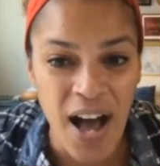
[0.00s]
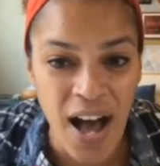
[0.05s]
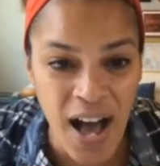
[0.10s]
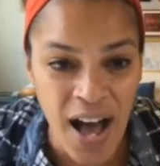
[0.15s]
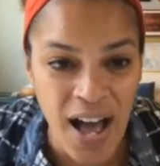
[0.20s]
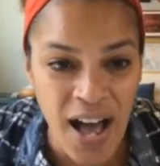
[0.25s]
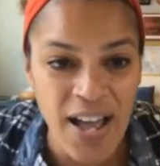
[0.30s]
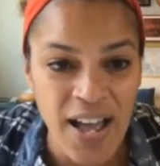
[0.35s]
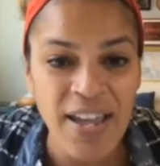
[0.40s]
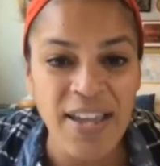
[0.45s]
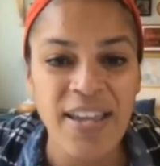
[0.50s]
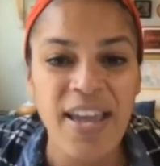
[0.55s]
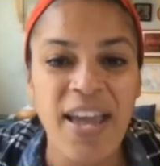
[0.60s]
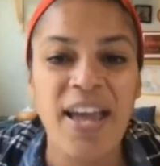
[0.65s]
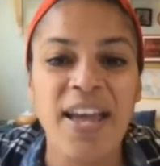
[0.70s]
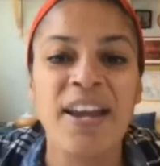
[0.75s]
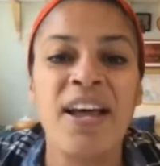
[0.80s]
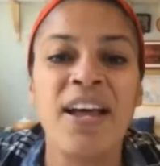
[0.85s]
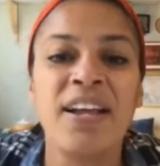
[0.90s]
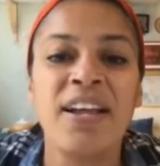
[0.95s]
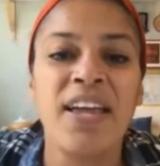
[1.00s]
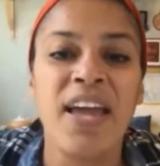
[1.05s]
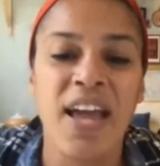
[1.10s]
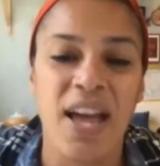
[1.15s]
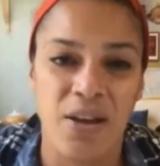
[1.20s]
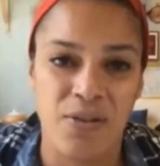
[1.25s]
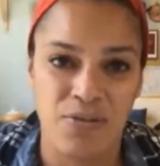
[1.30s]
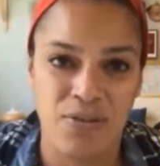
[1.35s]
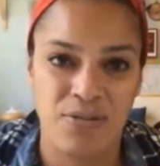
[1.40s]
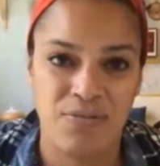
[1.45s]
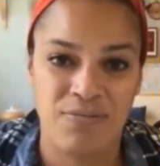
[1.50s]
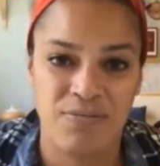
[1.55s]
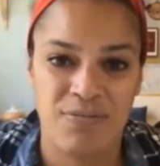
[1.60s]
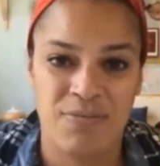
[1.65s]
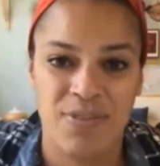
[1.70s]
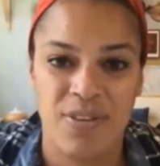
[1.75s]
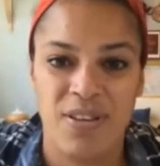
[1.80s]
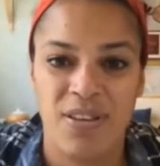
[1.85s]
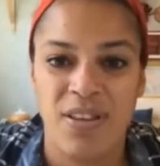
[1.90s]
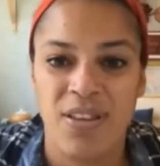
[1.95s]
I cannot count
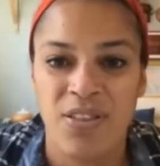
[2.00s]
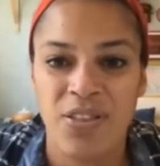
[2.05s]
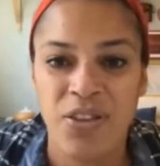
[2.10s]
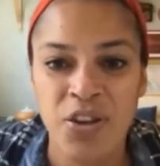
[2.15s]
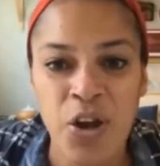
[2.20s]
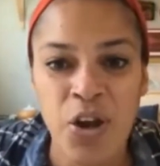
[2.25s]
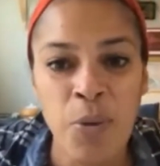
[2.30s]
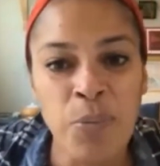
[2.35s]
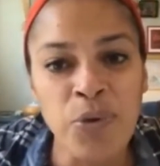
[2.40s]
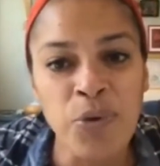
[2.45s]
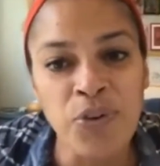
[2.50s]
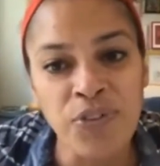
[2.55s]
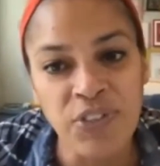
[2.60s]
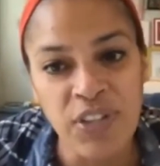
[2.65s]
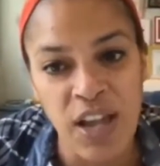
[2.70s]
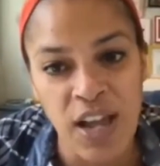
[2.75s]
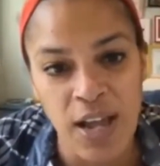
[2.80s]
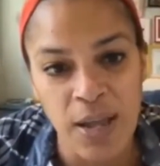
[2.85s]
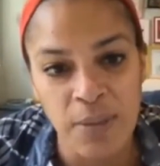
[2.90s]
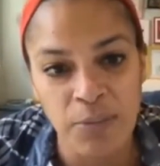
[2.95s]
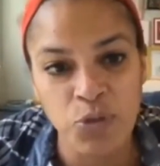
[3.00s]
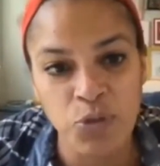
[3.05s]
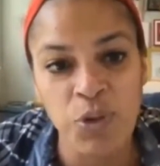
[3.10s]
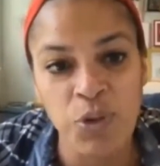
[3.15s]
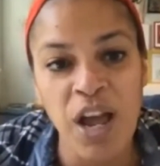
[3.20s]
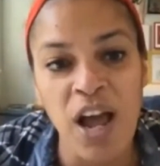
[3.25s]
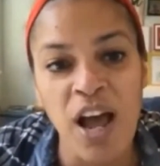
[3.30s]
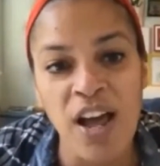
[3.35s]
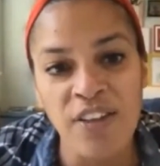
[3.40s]
the number of times when